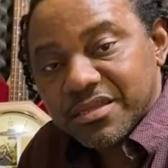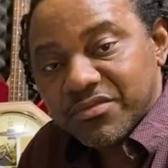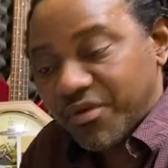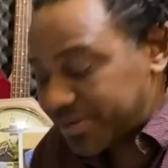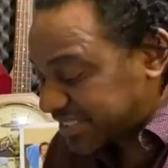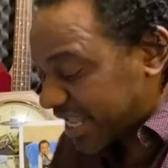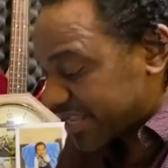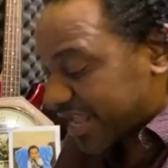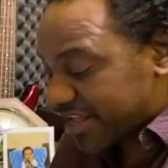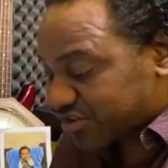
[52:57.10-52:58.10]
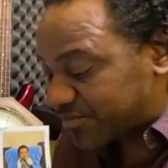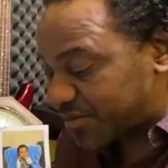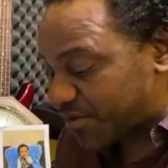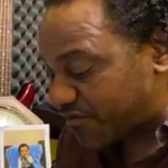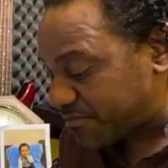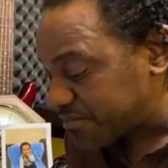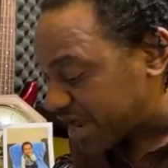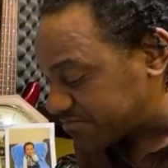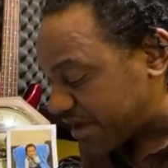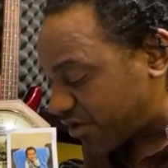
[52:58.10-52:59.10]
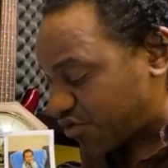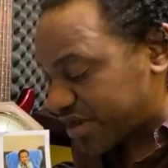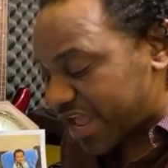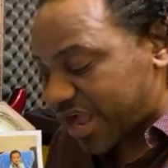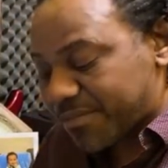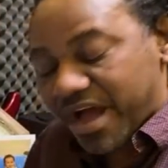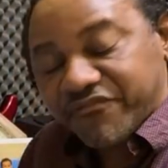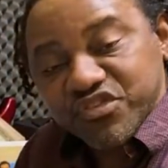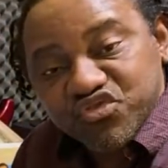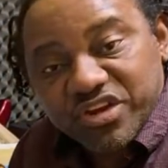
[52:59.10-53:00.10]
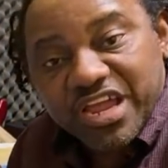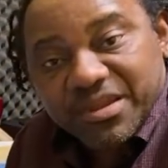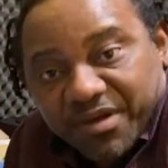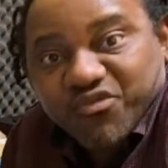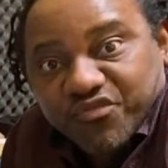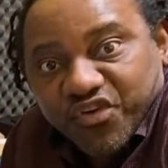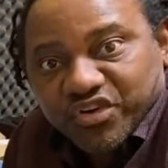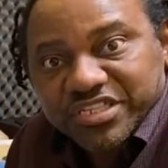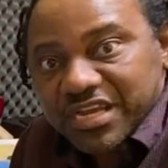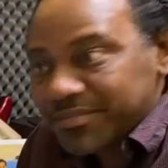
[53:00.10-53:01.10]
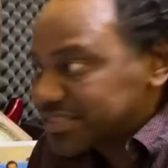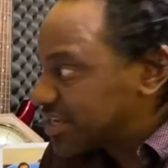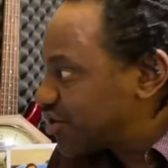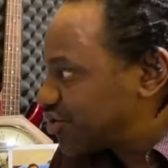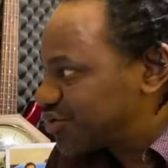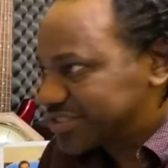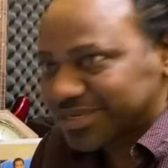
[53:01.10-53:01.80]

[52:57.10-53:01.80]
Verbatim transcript: When I start call some name, never man back out like about foot out, like them a reverse, like them I say, yo, load